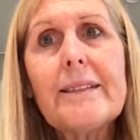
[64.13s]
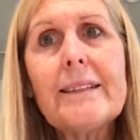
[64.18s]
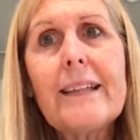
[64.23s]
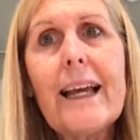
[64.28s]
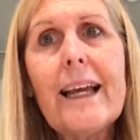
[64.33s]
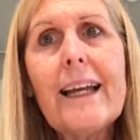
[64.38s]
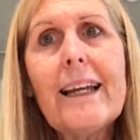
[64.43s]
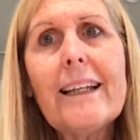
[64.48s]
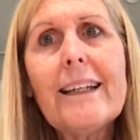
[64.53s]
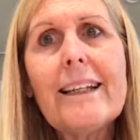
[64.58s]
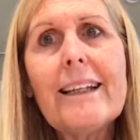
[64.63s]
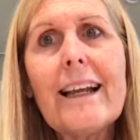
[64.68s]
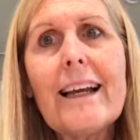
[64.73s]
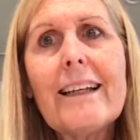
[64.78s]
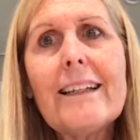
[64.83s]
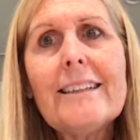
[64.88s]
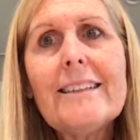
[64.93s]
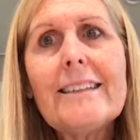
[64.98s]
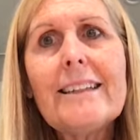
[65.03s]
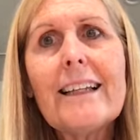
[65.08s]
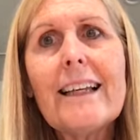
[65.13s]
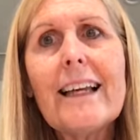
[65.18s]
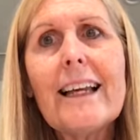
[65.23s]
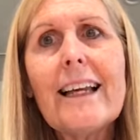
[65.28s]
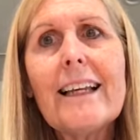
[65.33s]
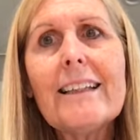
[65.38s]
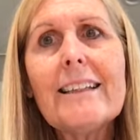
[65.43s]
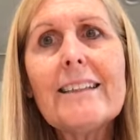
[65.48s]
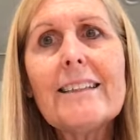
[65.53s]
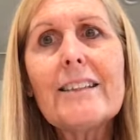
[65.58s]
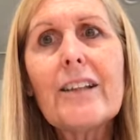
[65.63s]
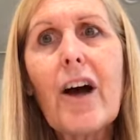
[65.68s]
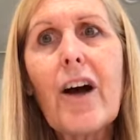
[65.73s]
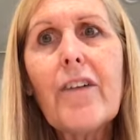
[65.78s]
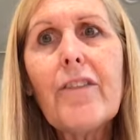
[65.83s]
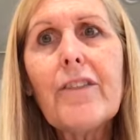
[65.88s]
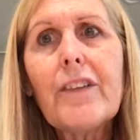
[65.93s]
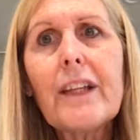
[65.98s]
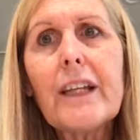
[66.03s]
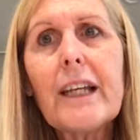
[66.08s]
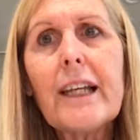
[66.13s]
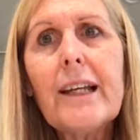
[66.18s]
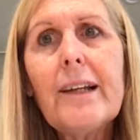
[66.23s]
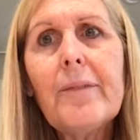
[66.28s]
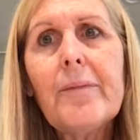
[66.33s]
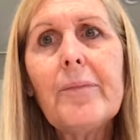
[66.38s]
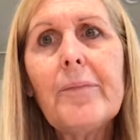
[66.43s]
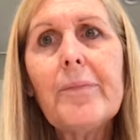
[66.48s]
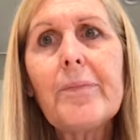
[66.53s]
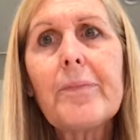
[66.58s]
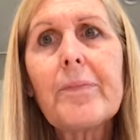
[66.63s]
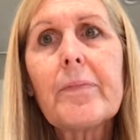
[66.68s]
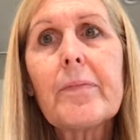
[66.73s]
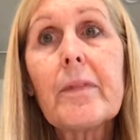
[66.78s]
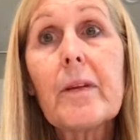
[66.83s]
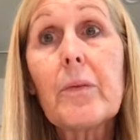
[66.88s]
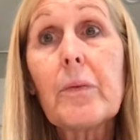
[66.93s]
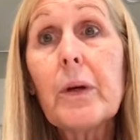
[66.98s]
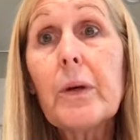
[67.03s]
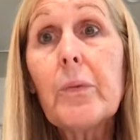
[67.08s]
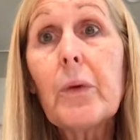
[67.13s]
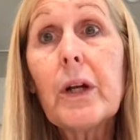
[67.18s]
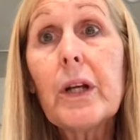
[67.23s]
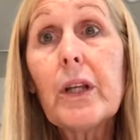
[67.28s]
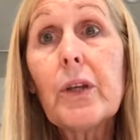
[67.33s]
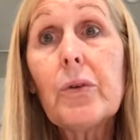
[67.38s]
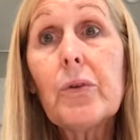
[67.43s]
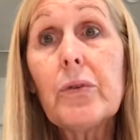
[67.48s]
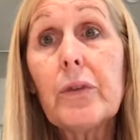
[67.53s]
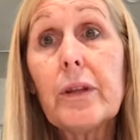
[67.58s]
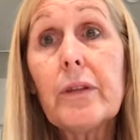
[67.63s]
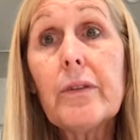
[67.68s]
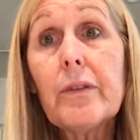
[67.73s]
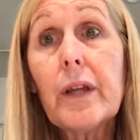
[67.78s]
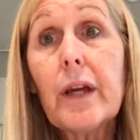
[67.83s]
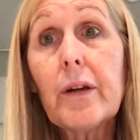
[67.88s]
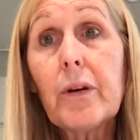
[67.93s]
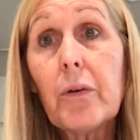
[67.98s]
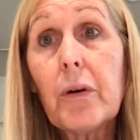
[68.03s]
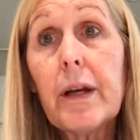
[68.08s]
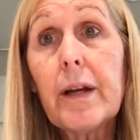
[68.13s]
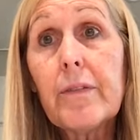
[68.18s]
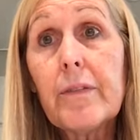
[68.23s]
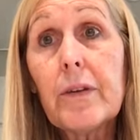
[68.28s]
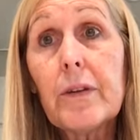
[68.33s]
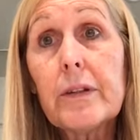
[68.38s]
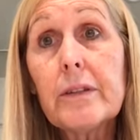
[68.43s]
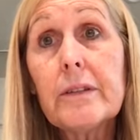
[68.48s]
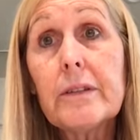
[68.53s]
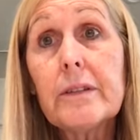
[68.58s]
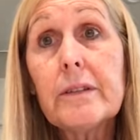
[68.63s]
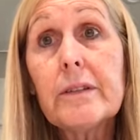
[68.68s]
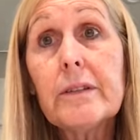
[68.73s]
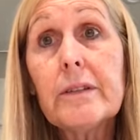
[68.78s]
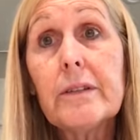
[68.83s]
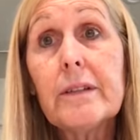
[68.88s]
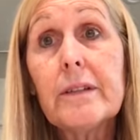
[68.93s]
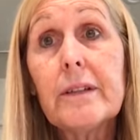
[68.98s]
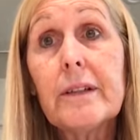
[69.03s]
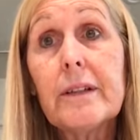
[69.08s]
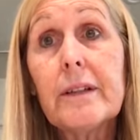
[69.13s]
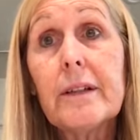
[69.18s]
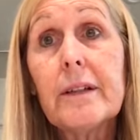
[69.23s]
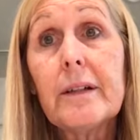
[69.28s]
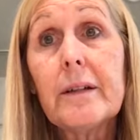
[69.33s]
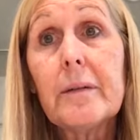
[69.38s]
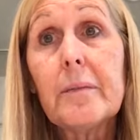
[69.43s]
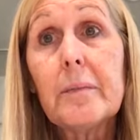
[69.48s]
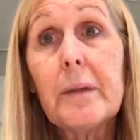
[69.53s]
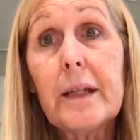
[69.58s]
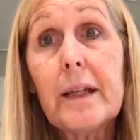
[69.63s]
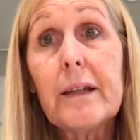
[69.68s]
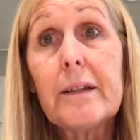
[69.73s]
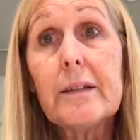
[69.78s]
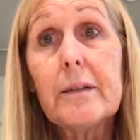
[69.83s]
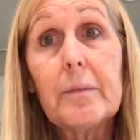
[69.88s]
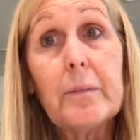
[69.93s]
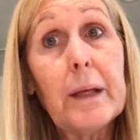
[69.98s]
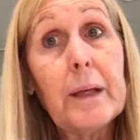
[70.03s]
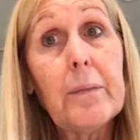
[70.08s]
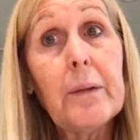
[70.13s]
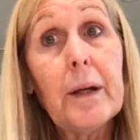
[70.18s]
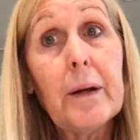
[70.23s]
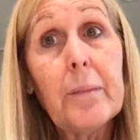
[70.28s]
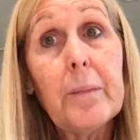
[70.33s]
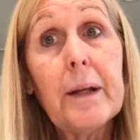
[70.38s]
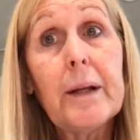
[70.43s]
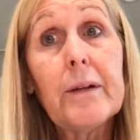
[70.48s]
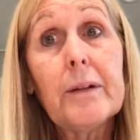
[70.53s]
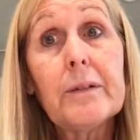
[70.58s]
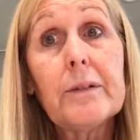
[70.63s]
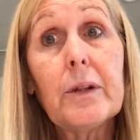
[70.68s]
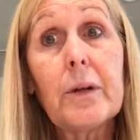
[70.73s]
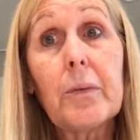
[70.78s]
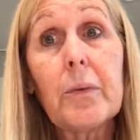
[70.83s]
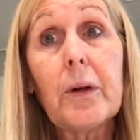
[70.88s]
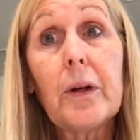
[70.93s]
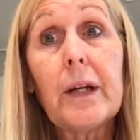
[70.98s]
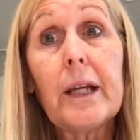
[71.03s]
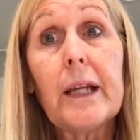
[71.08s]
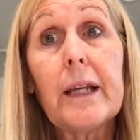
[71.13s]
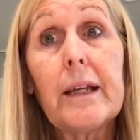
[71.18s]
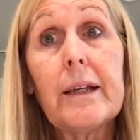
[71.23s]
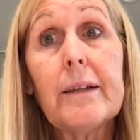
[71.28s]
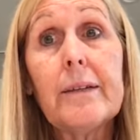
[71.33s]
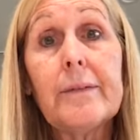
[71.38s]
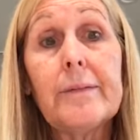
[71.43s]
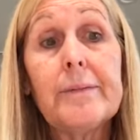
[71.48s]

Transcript: say it nice and softly we want to use inside quiet voices because maybe our parents are working.